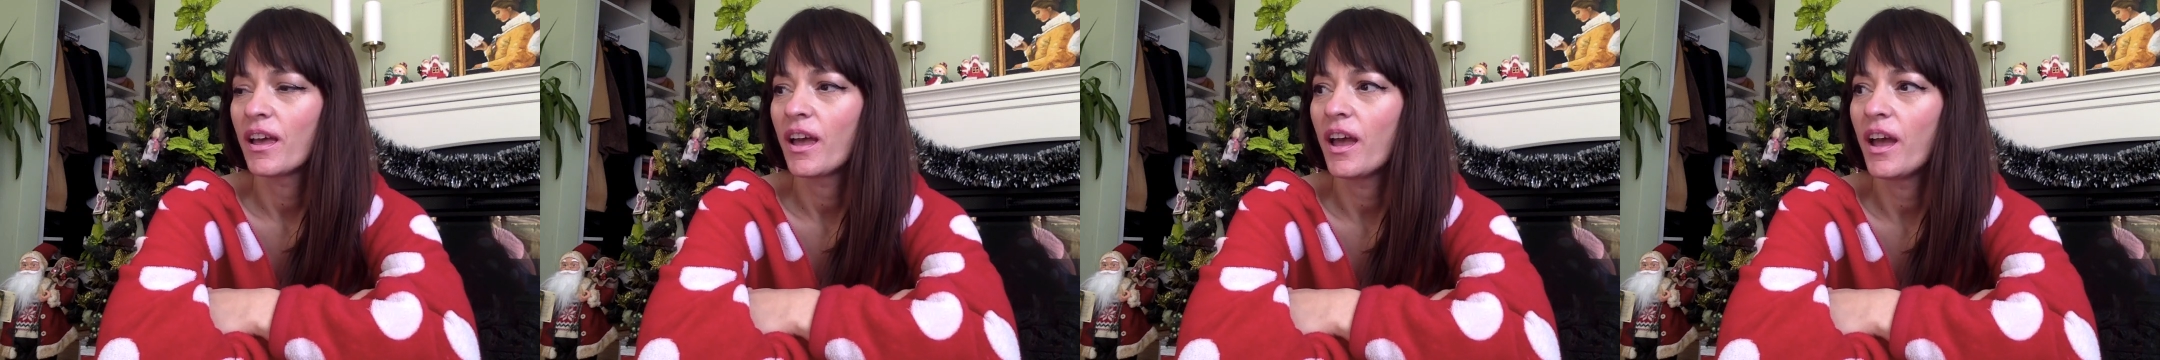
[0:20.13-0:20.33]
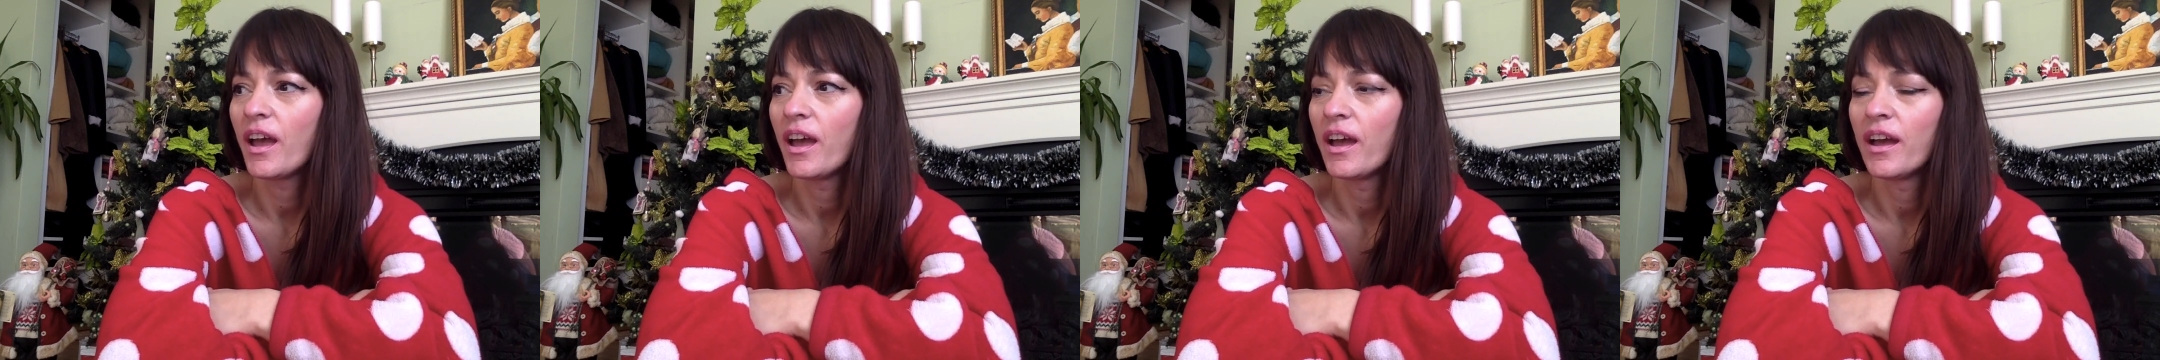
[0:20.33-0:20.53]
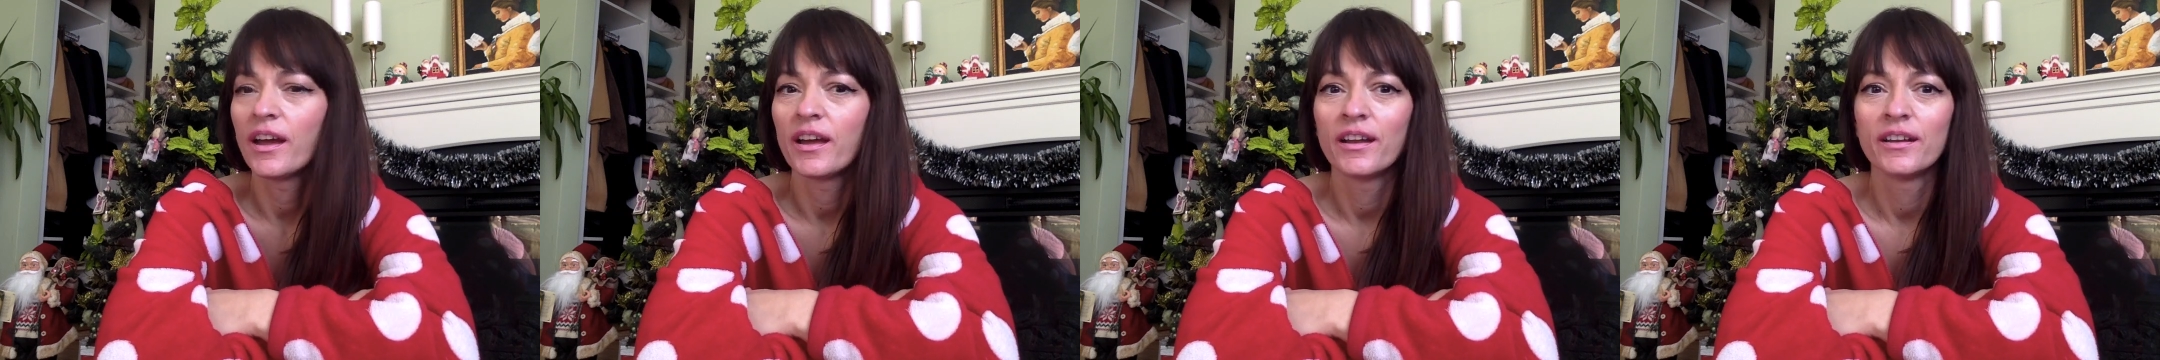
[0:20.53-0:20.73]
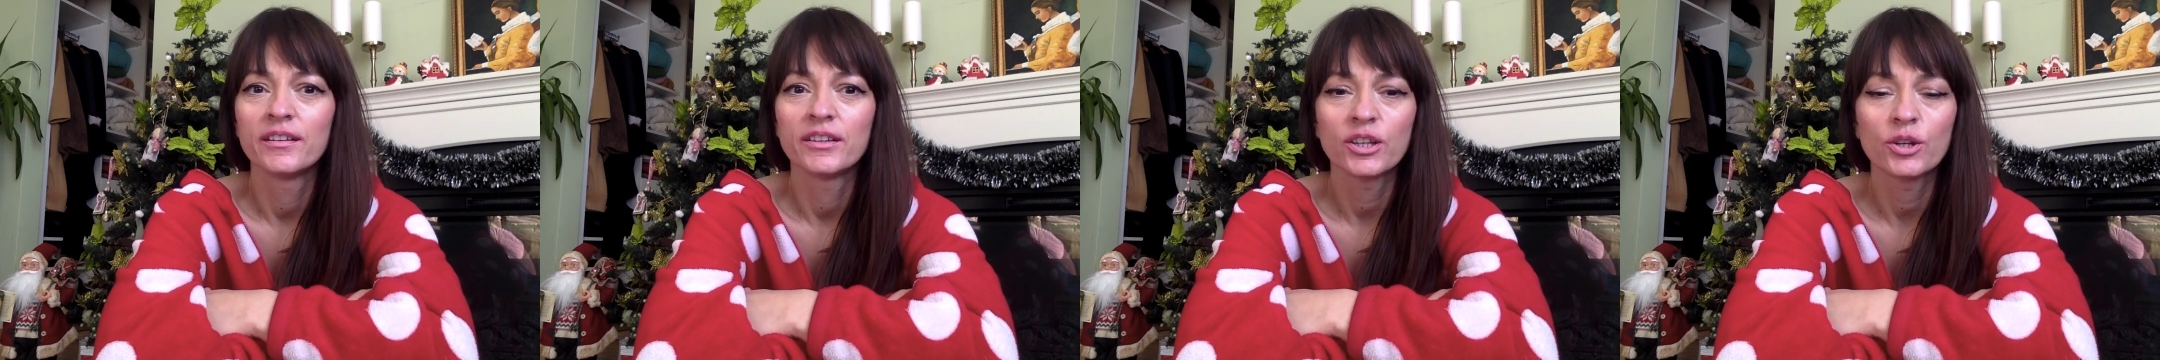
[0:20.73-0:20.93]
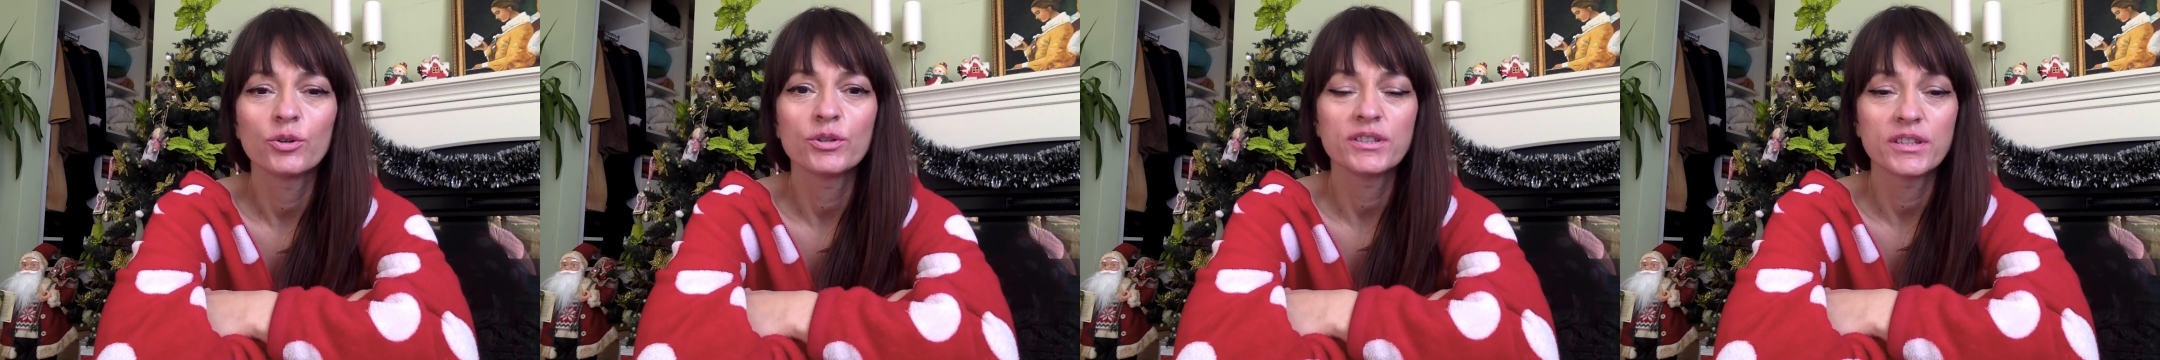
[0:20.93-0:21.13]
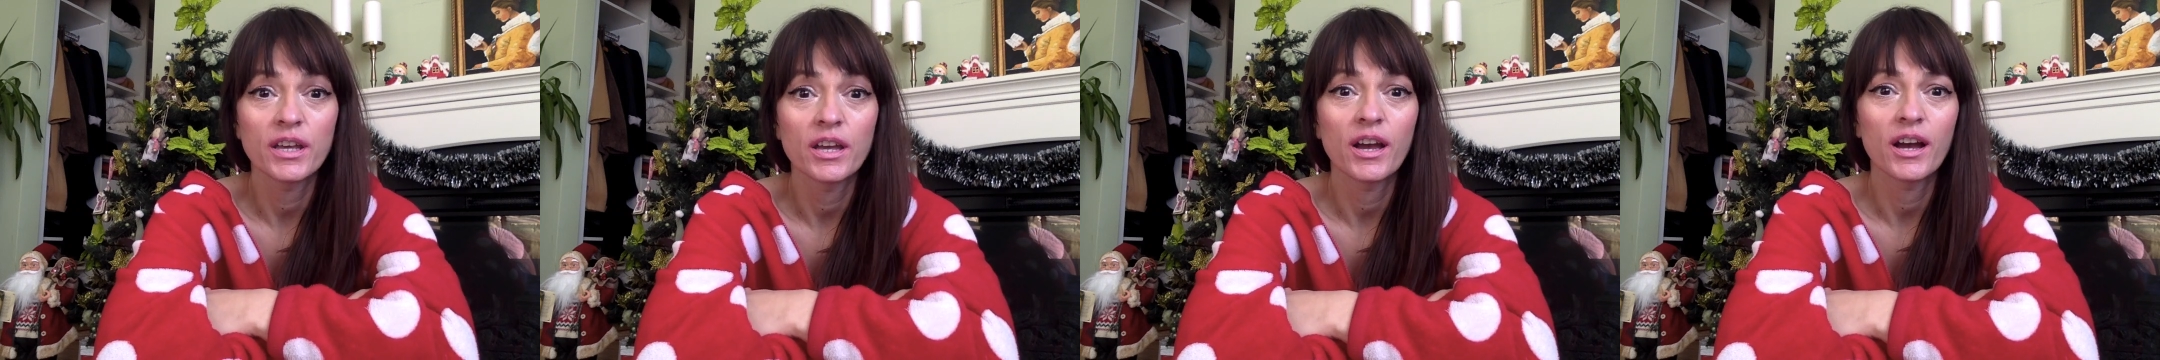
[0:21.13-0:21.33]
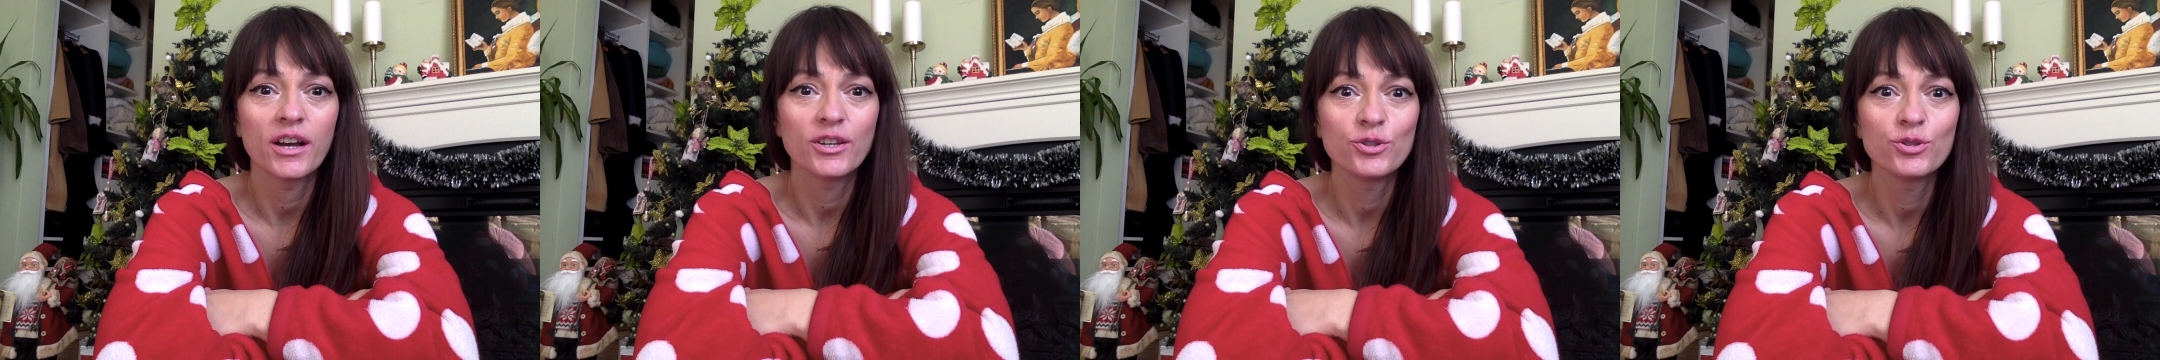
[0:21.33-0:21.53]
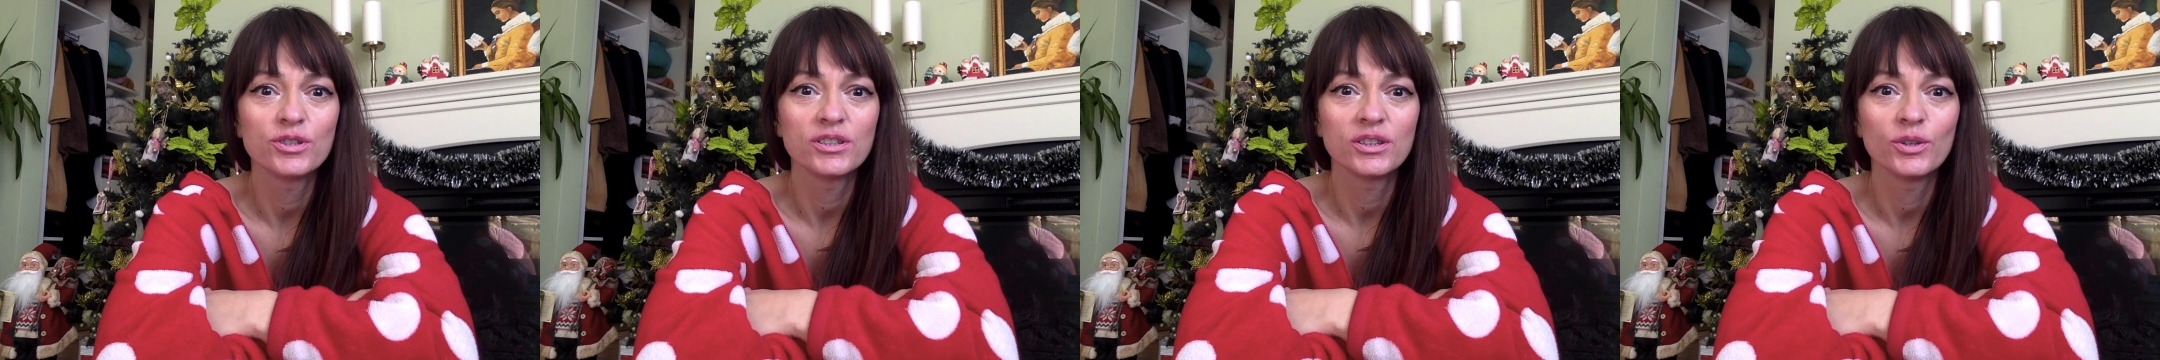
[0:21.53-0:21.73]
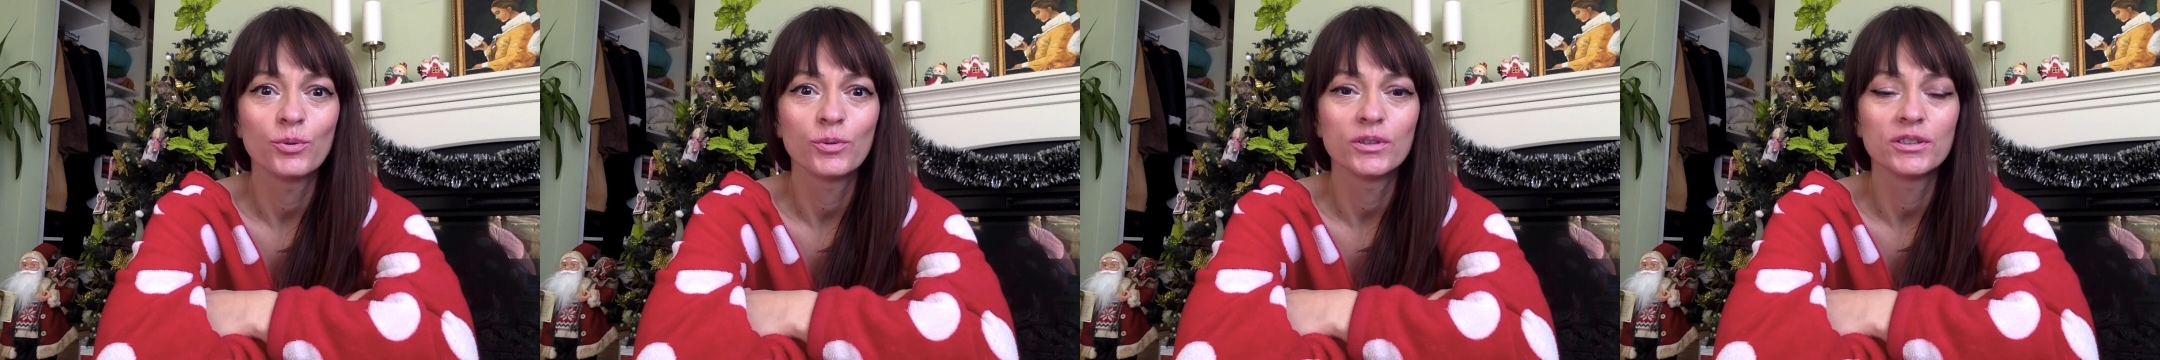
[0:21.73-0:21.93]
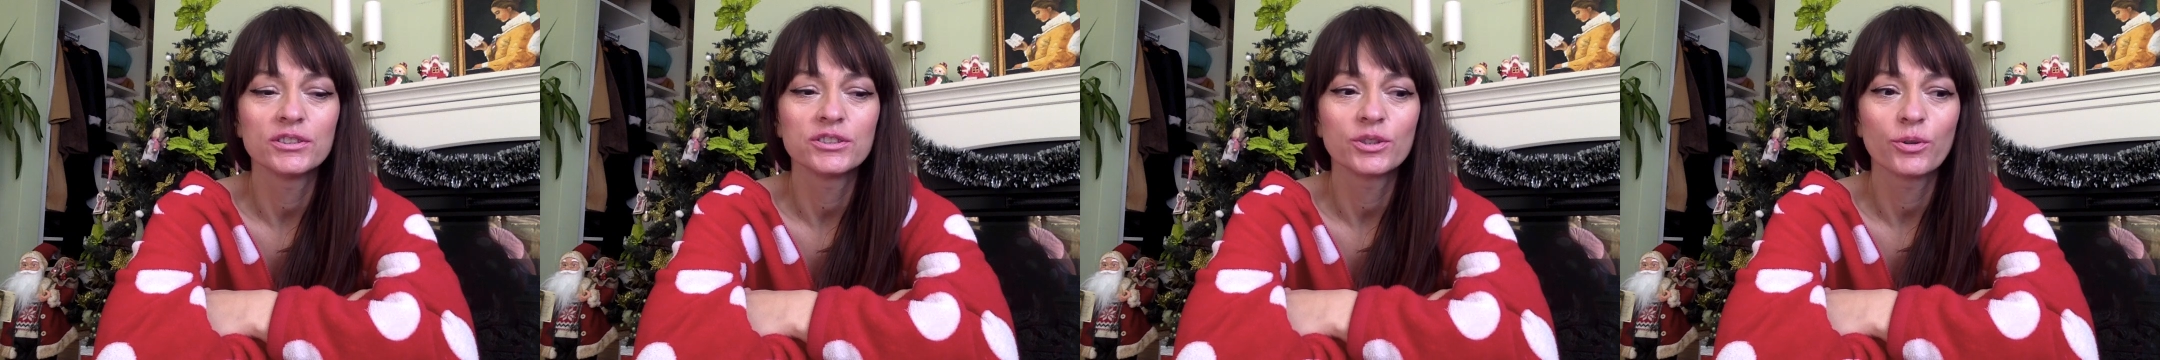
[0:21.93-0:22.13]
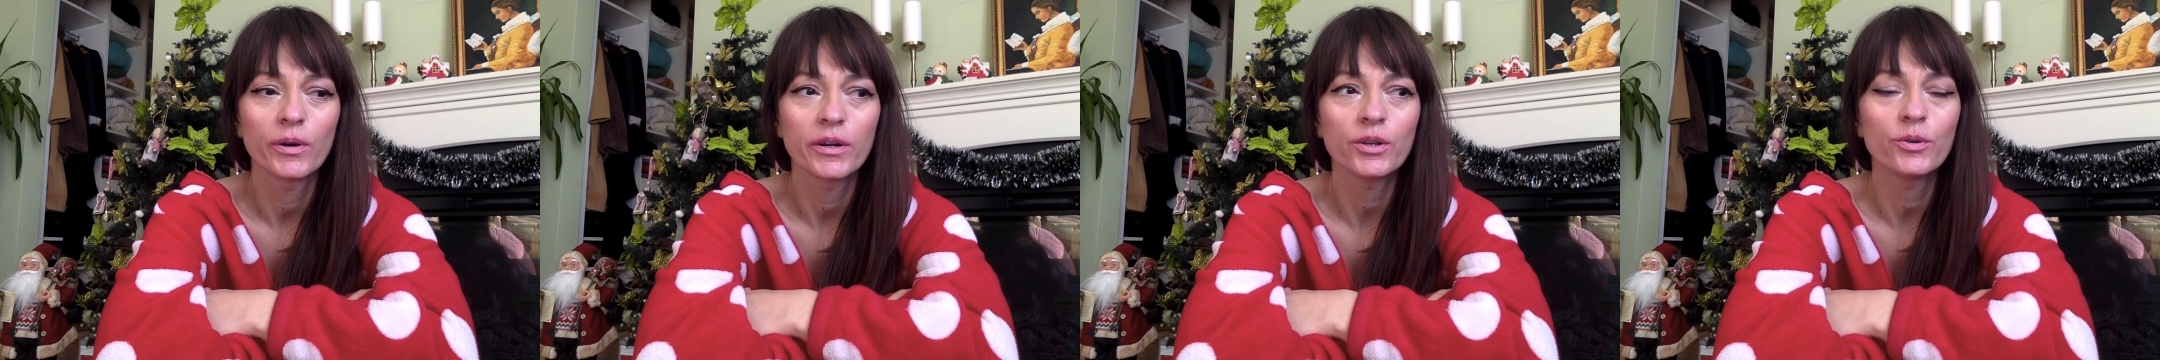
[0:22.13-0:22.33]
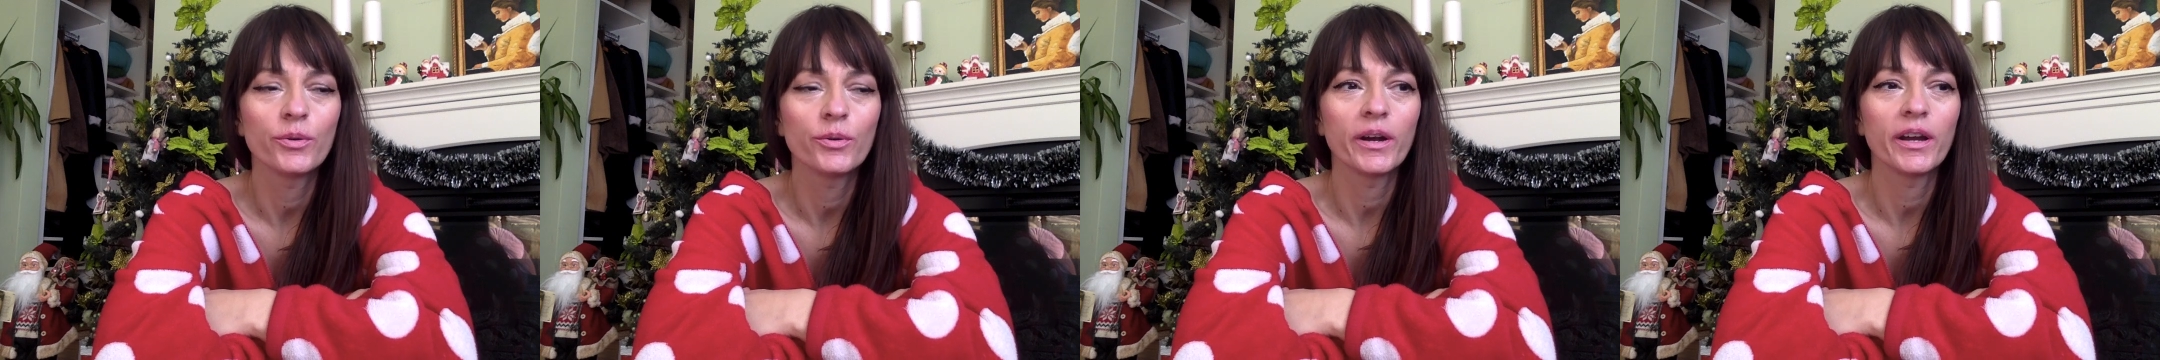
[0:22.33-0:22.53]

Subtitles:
And he was saying, as you see the world, so are you.